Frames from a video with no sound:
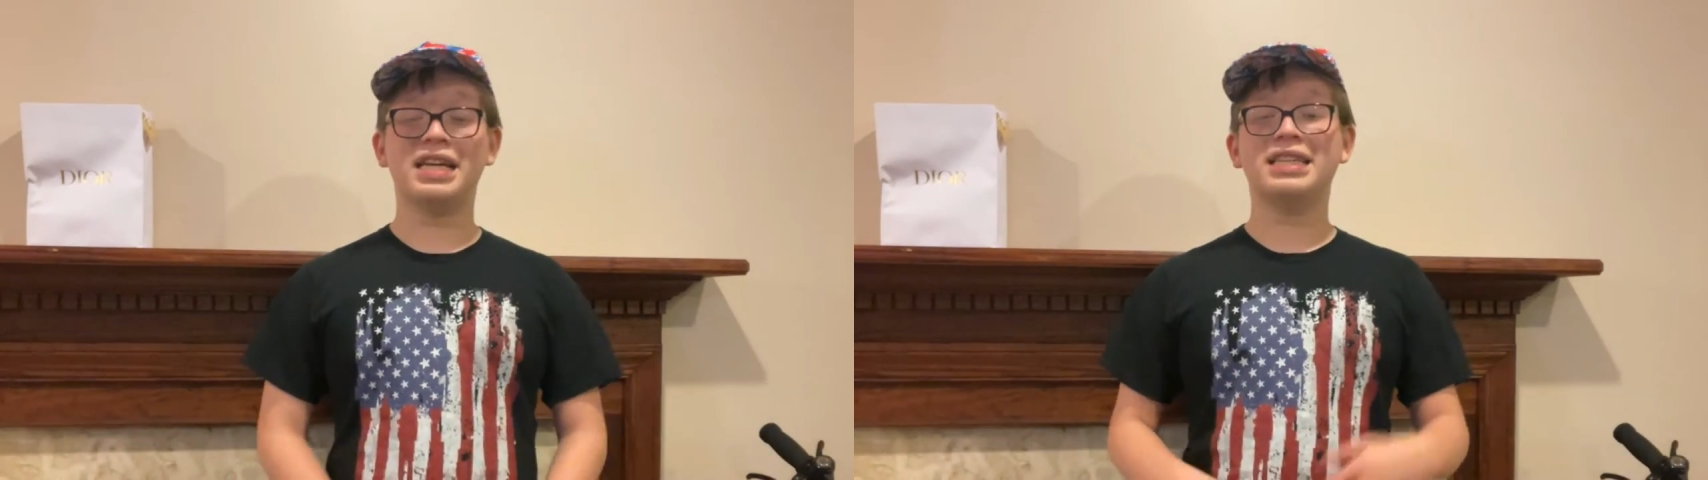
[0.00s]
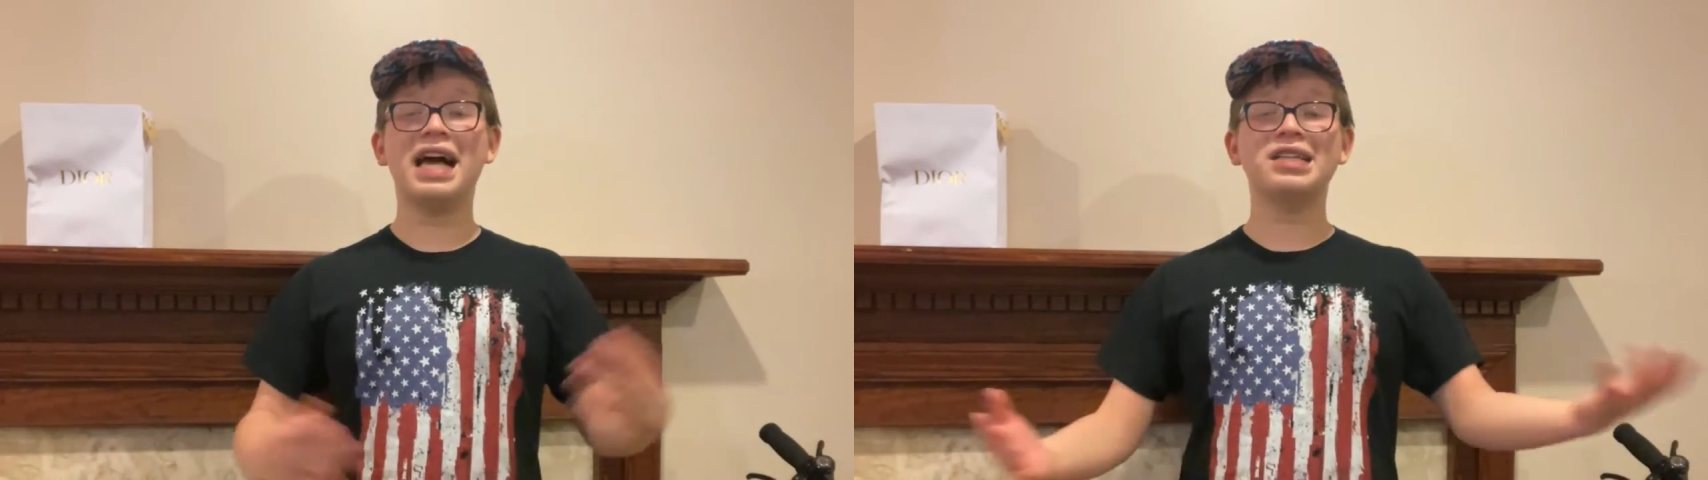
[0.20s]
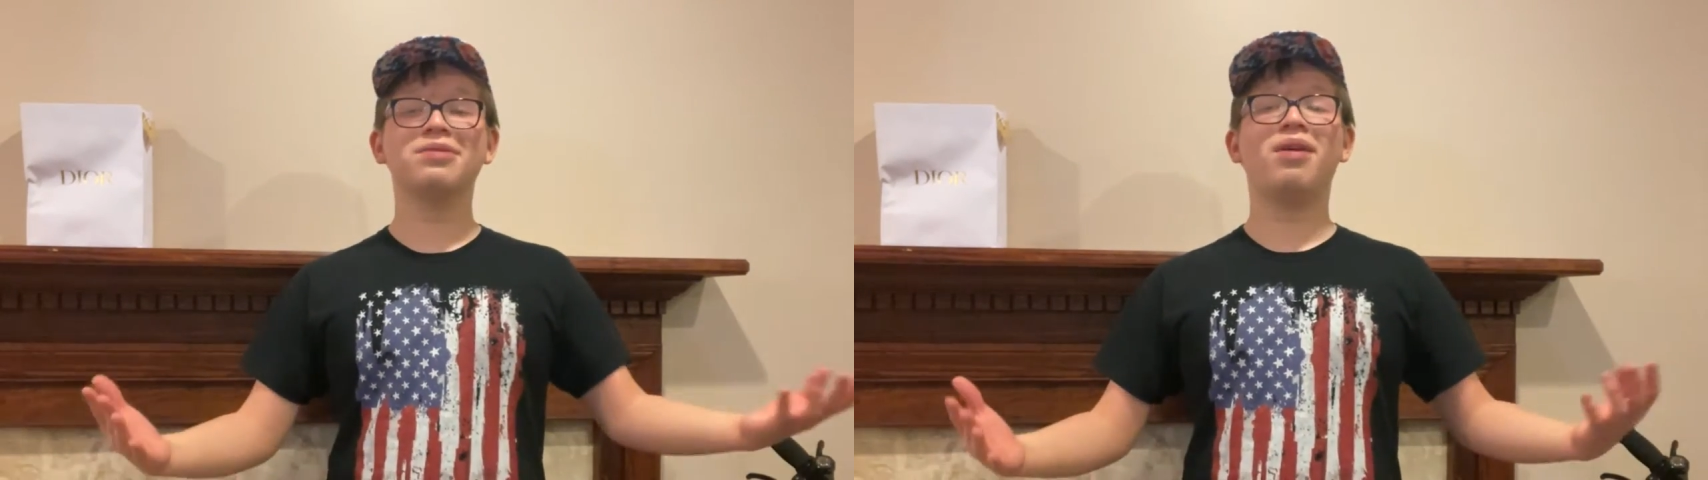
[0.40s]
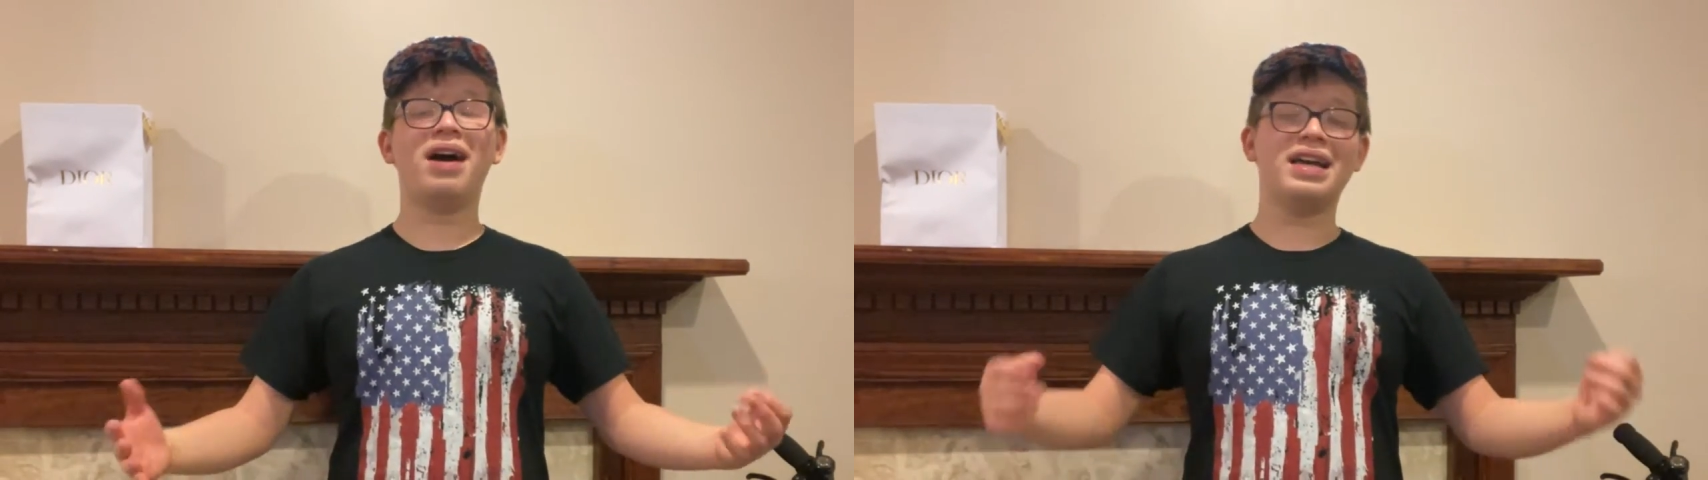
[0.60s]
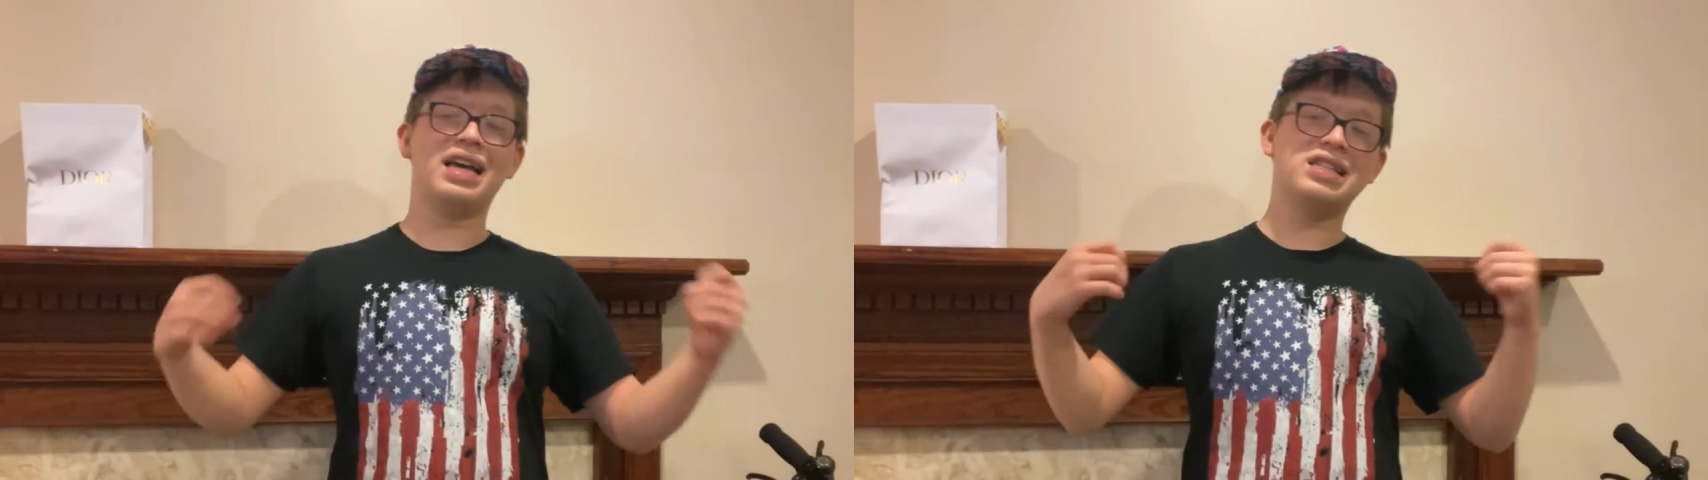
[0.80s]
And that's
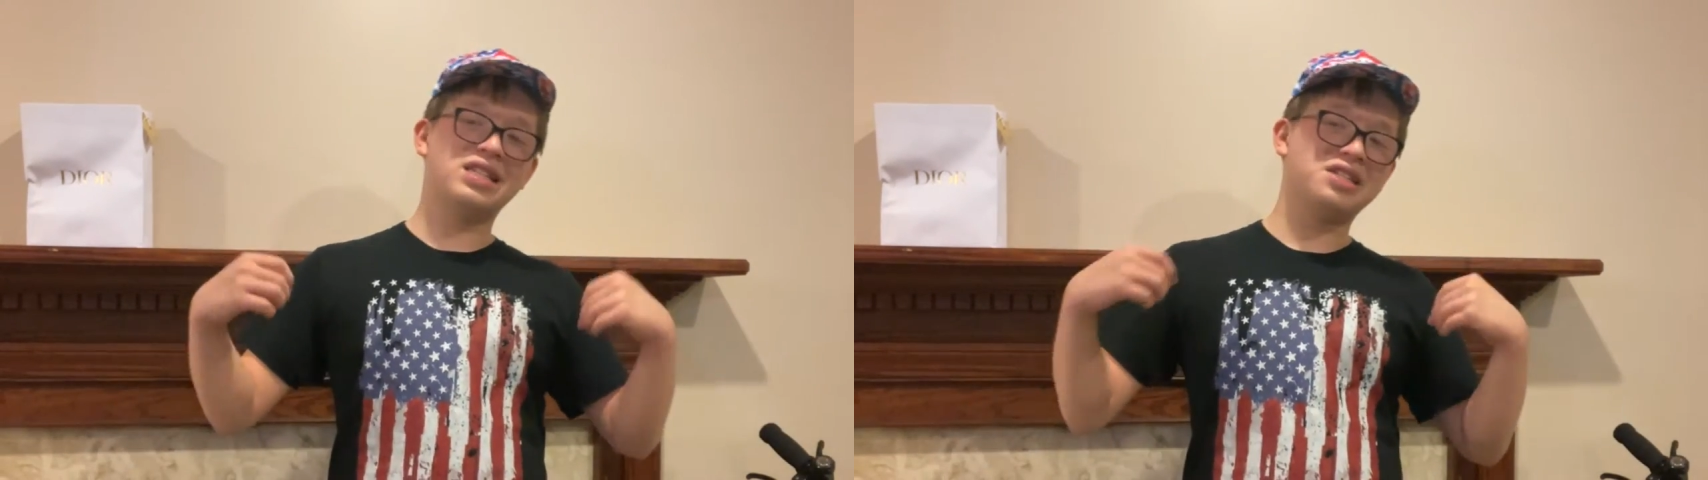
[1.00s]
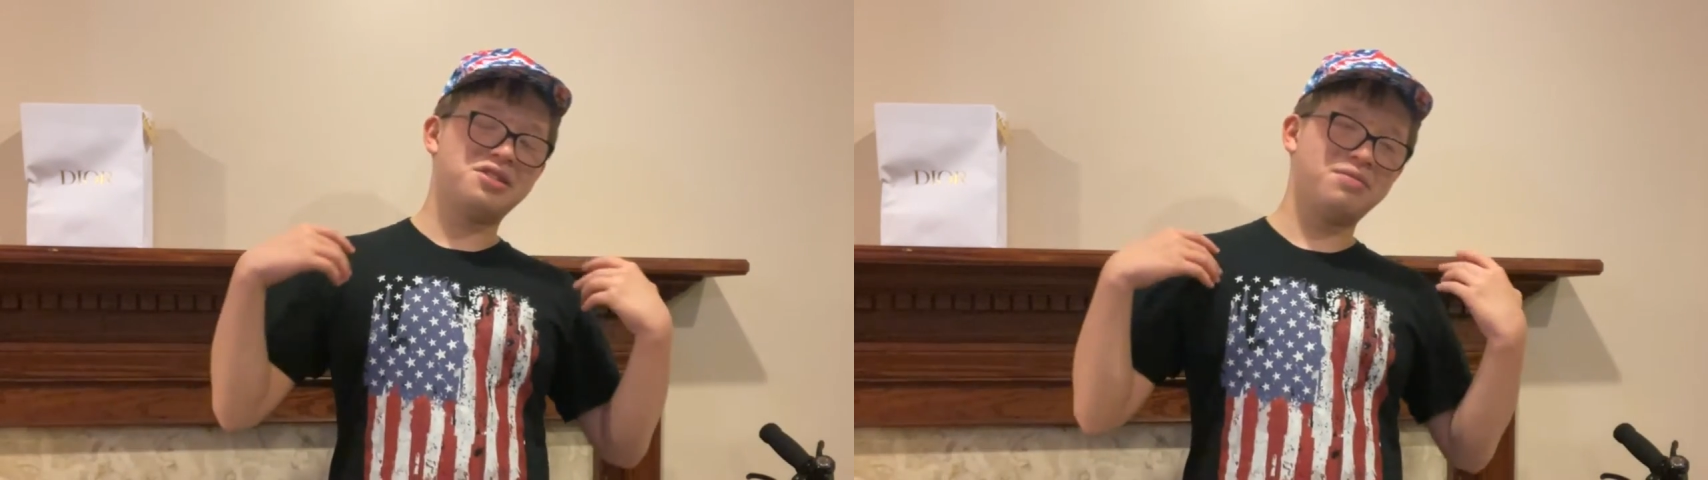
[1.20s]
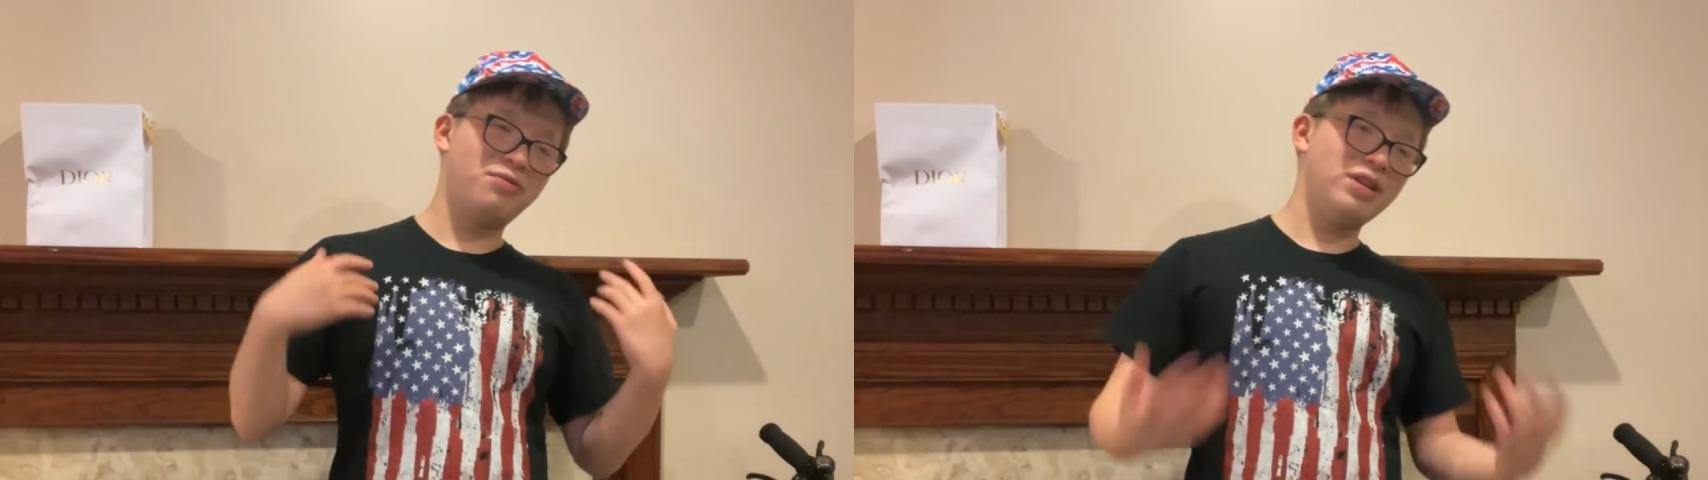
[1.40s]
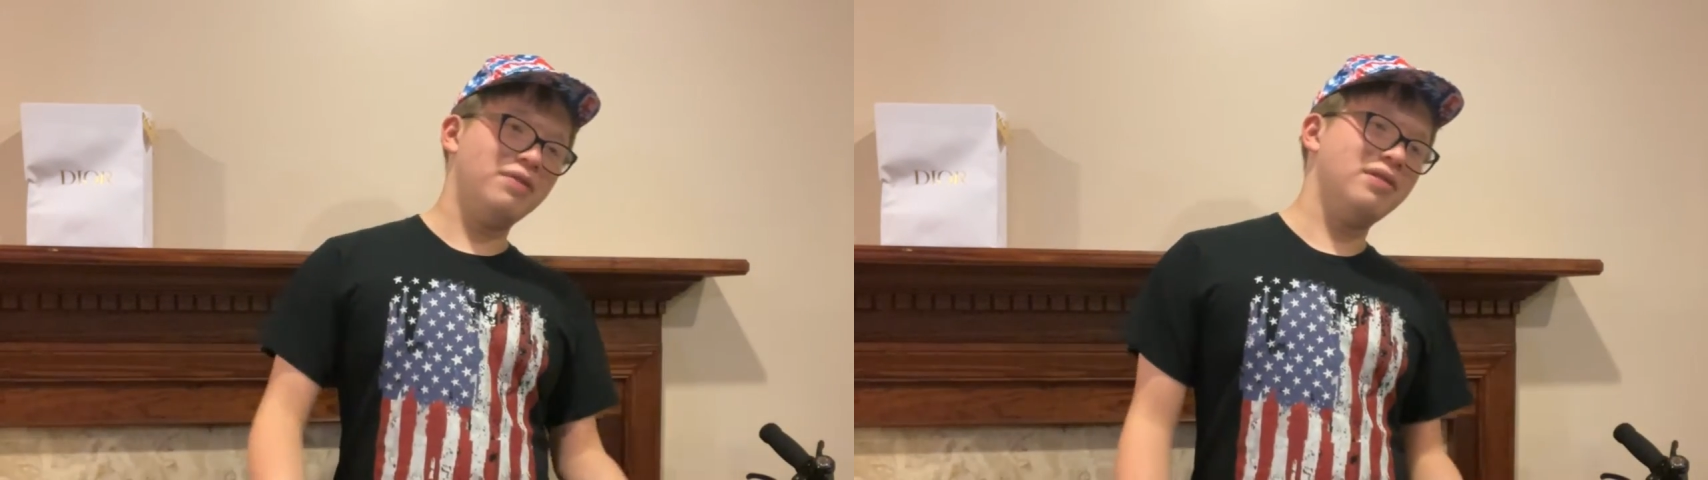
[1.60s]
why it's just really,